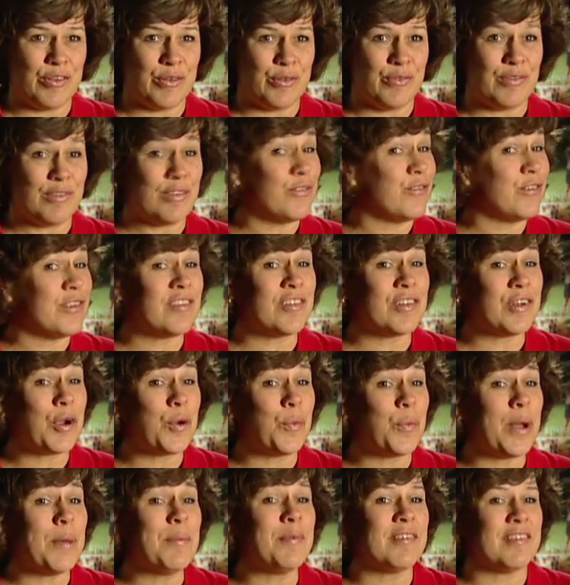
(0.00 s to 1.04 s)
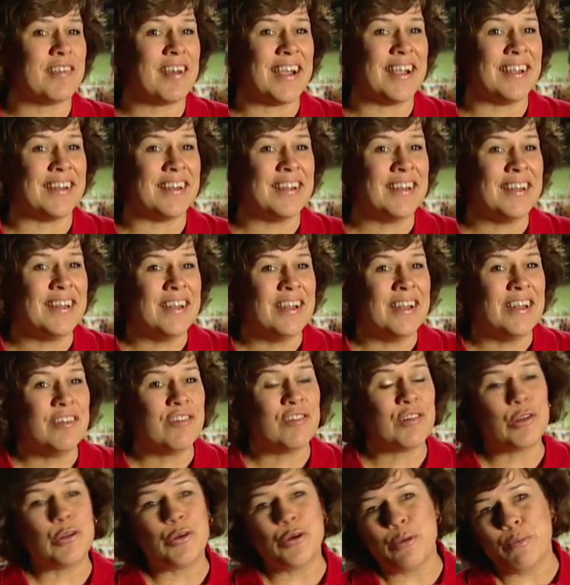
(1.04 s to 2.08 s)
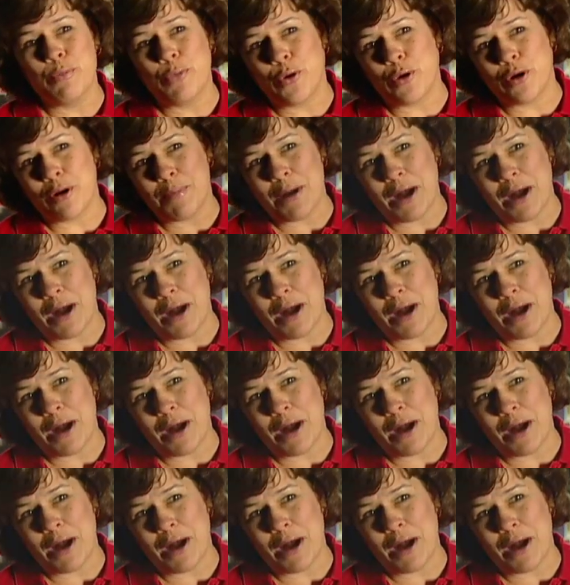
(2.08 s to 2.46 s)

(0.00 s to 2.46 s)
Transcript: you to visit our website to learn more